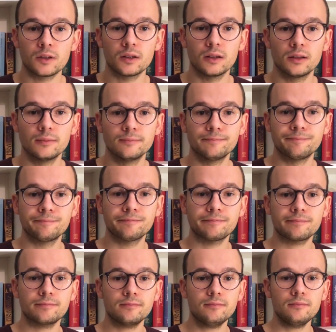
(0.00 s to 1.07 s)

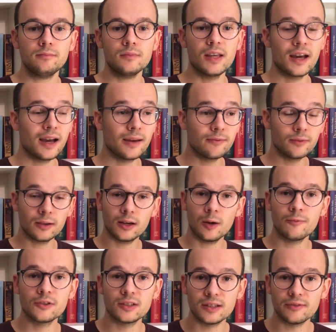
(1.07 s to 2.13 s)
Yeah, I'm
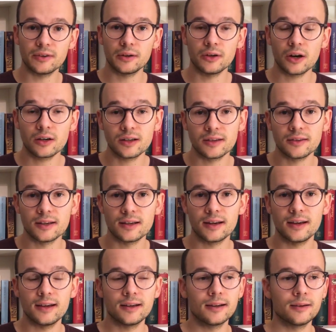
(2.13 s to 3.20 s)
obviously very honored that
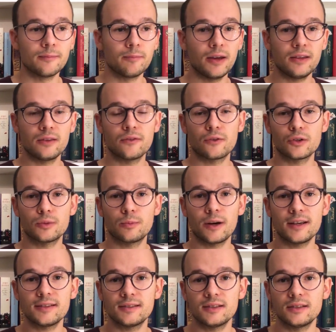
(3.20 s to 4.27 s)
I made the first
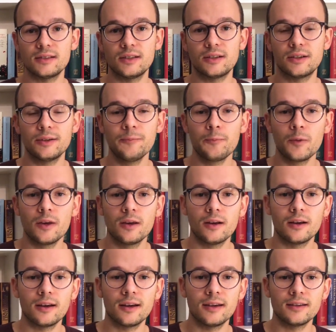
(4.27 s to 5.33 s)
prize this year,
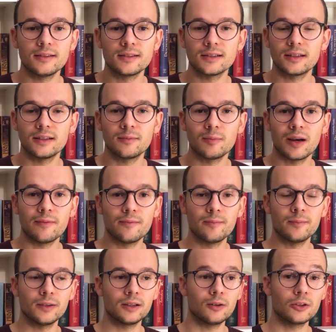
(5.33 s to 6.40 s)
and
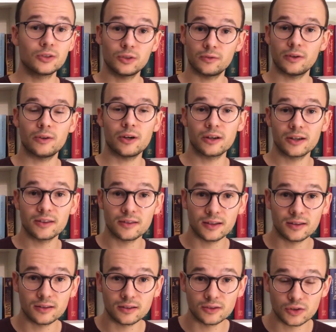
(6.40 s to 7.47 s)
I'm also very honored
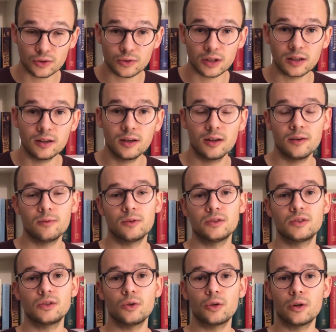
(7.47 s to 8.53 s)
that the jury
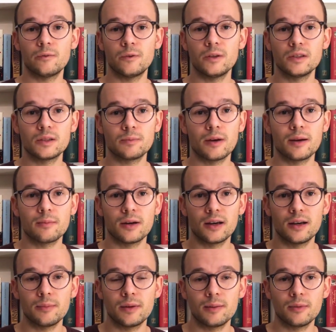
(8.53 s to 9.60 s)
was so convinced by
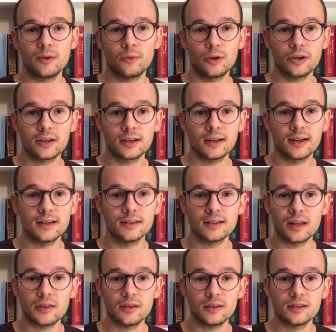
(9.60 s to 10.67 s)
my work, and
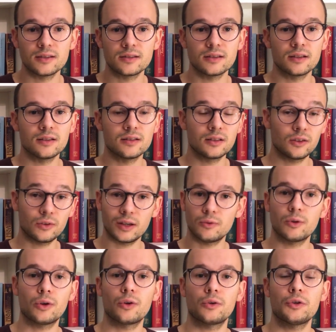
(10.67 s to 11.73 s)
I think it's a great
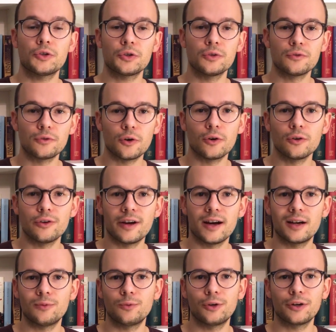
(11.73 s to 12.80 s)
recognition for all the
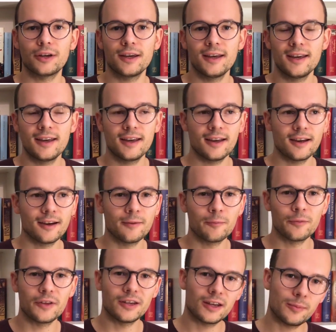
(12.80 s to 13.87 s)
hard work
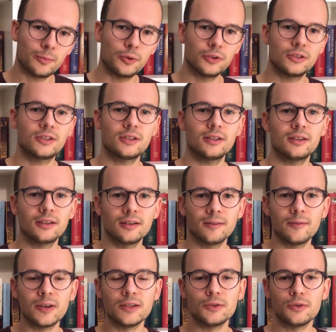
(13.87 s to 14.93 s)
that I put
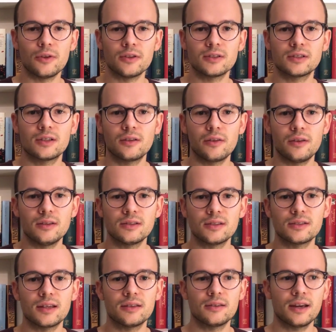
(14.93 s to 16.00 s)
into this
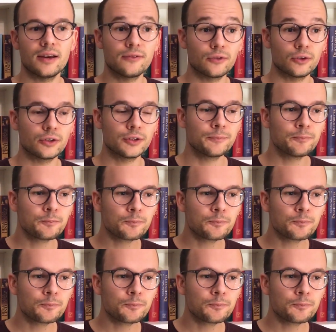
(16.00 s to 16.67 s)
thesis and the effort,